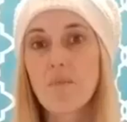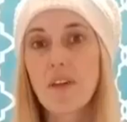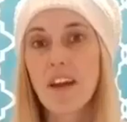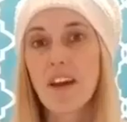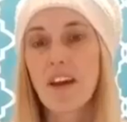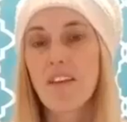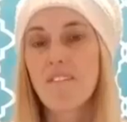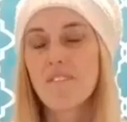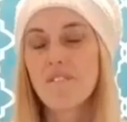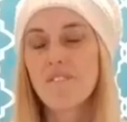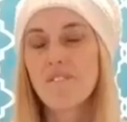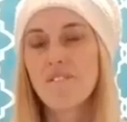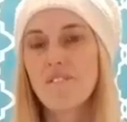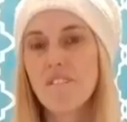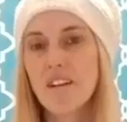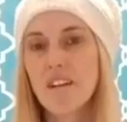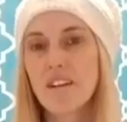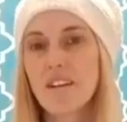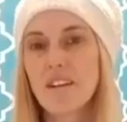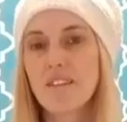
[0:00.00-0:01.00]
make a
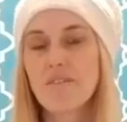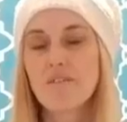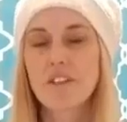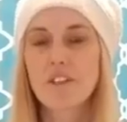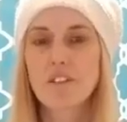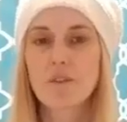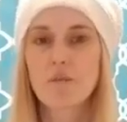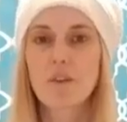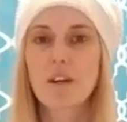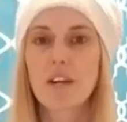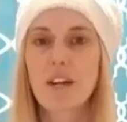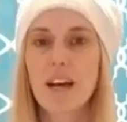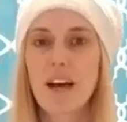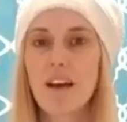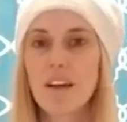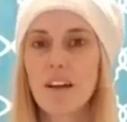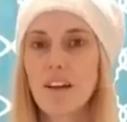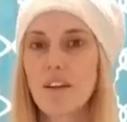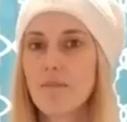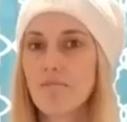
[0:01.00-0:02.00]
very efficient
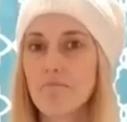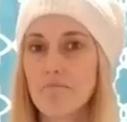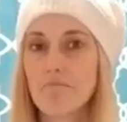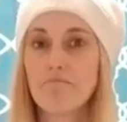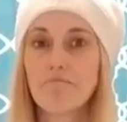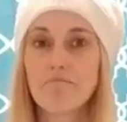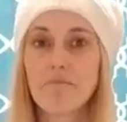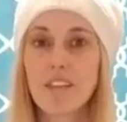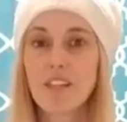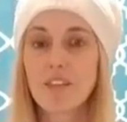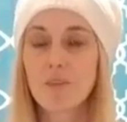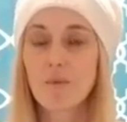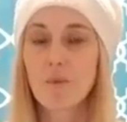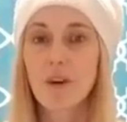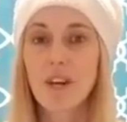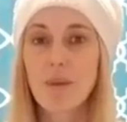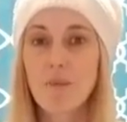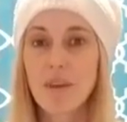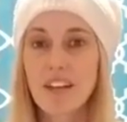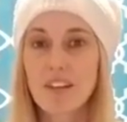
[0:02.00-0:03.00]
workout in
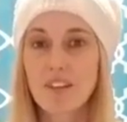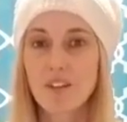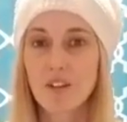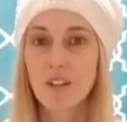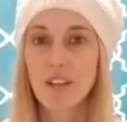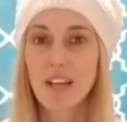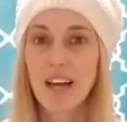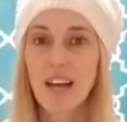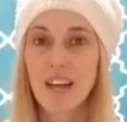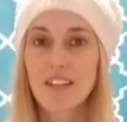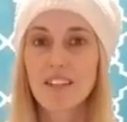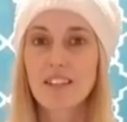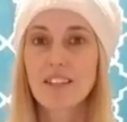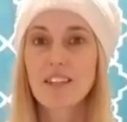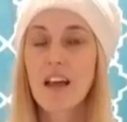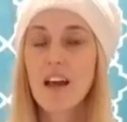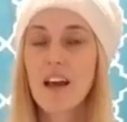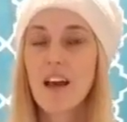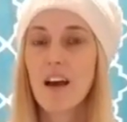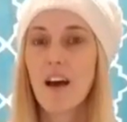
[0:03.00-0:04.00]
20 minutes or less.
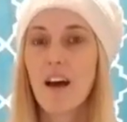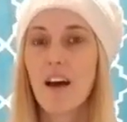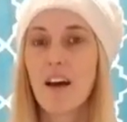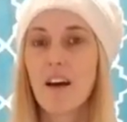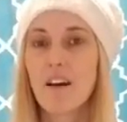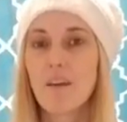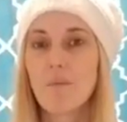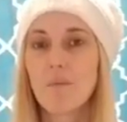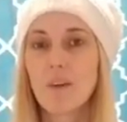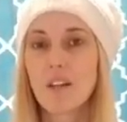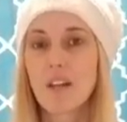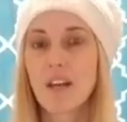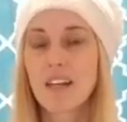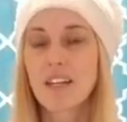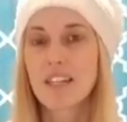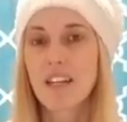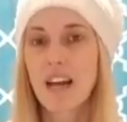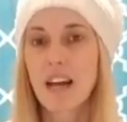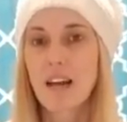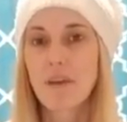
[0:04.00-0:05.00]
A lot
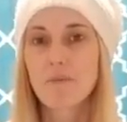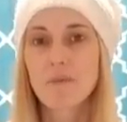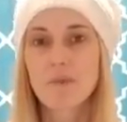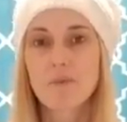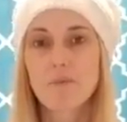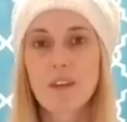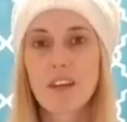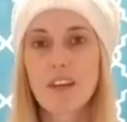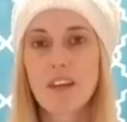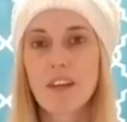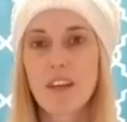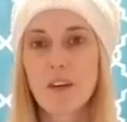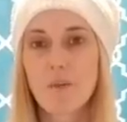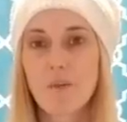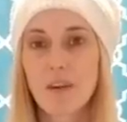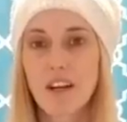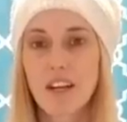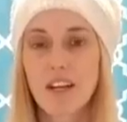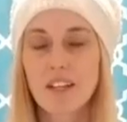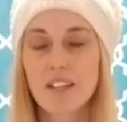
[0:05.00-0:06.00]
of times we can get
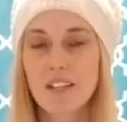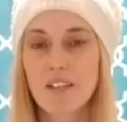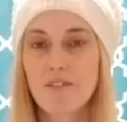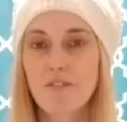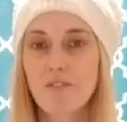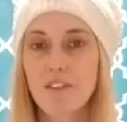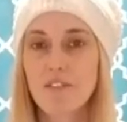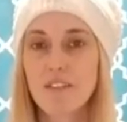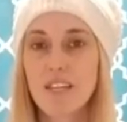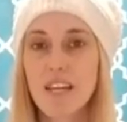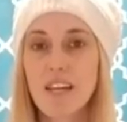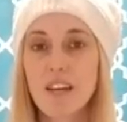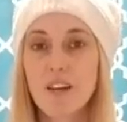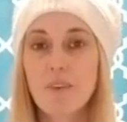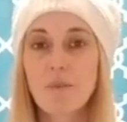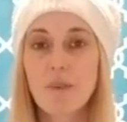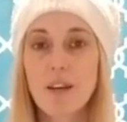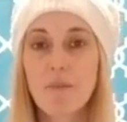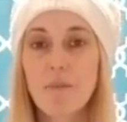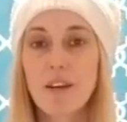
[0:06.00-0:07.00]
workouts in 15 to
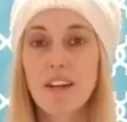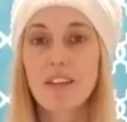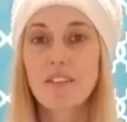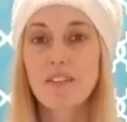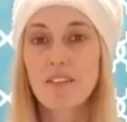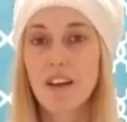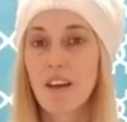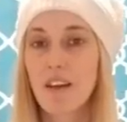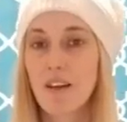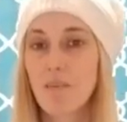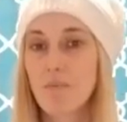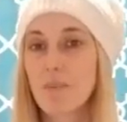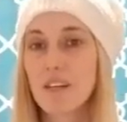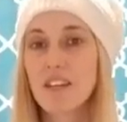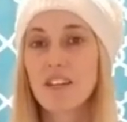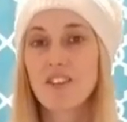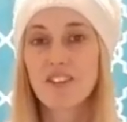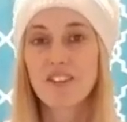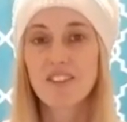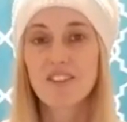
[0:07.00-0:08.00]
20 minutes and
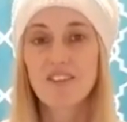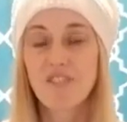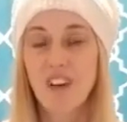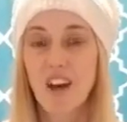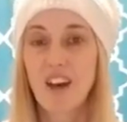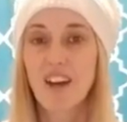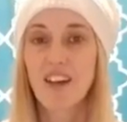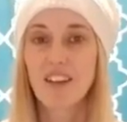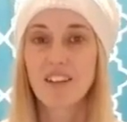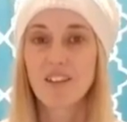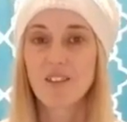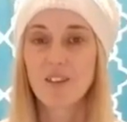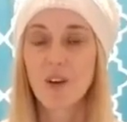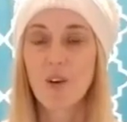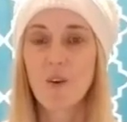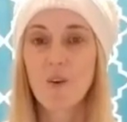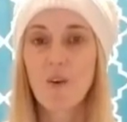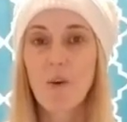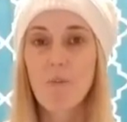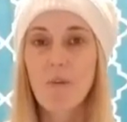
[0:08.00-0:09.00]
be just fine.
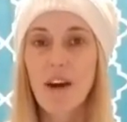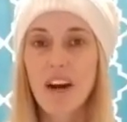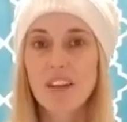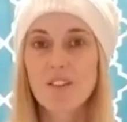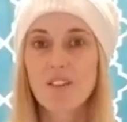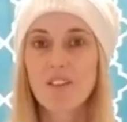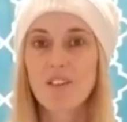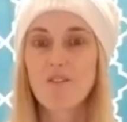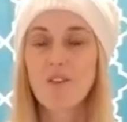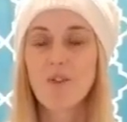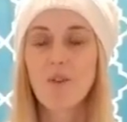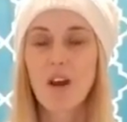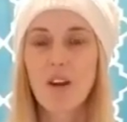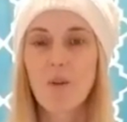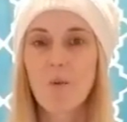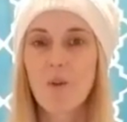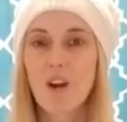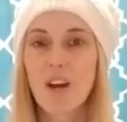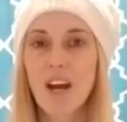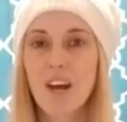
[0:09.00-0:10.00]
So imagine if you had
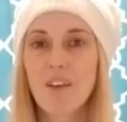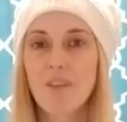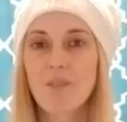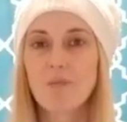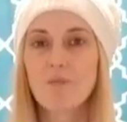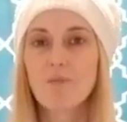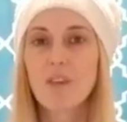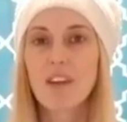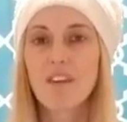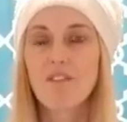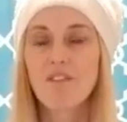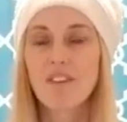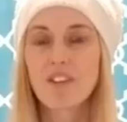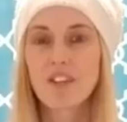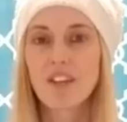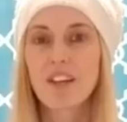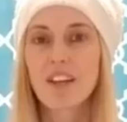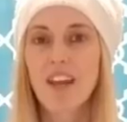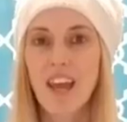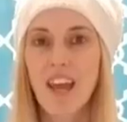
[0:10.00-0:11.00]
a workout that was being
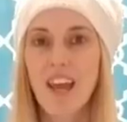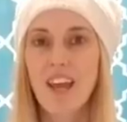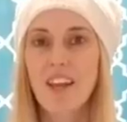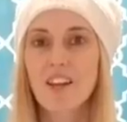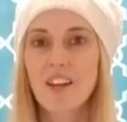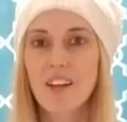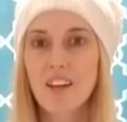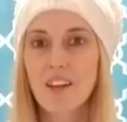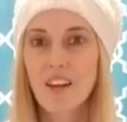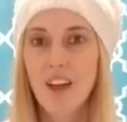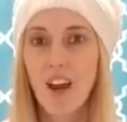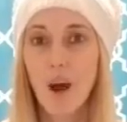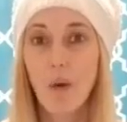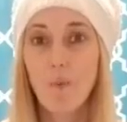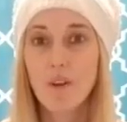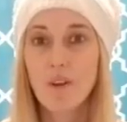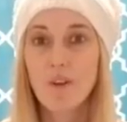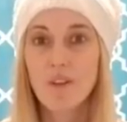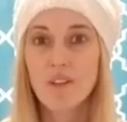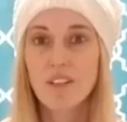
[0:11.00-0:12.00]
efficient and
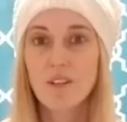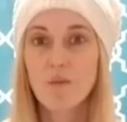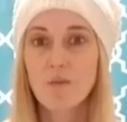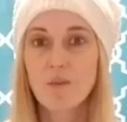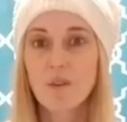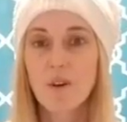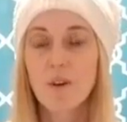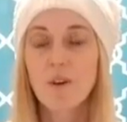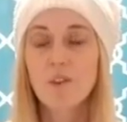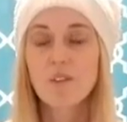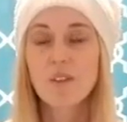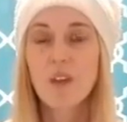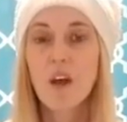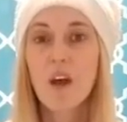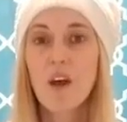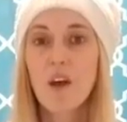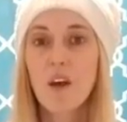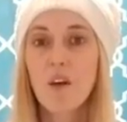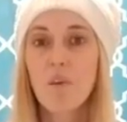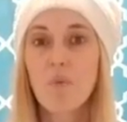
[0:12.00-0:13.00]
helping you to see results
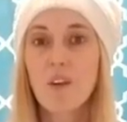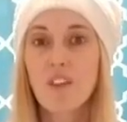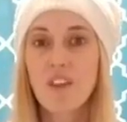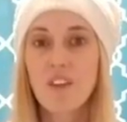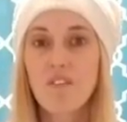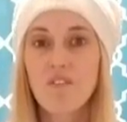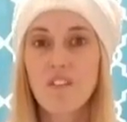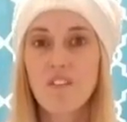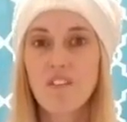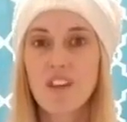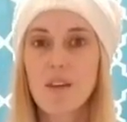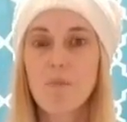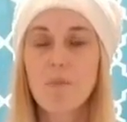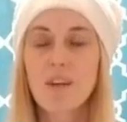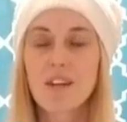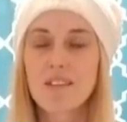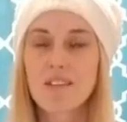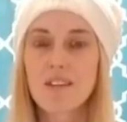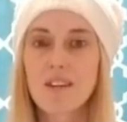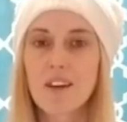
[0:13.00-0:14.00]
within 15
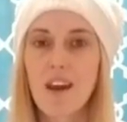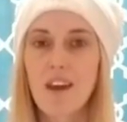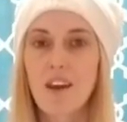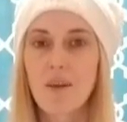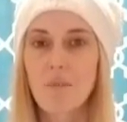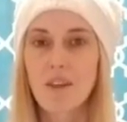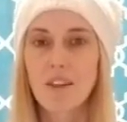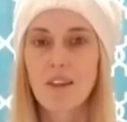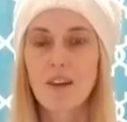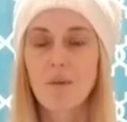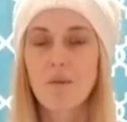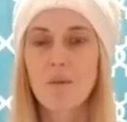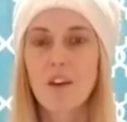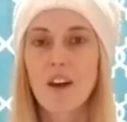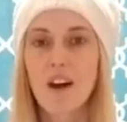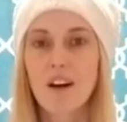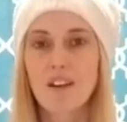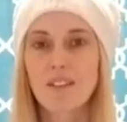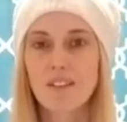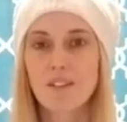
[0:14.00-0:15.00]
minutes a day. I mean, that would
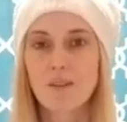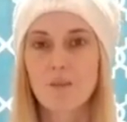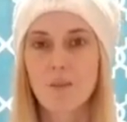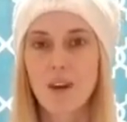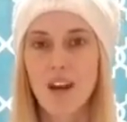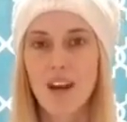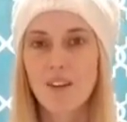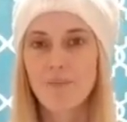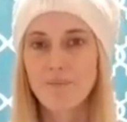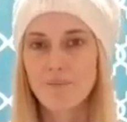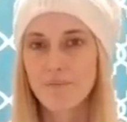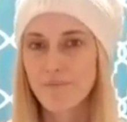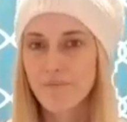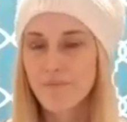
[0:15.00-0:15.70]
be awesome, right?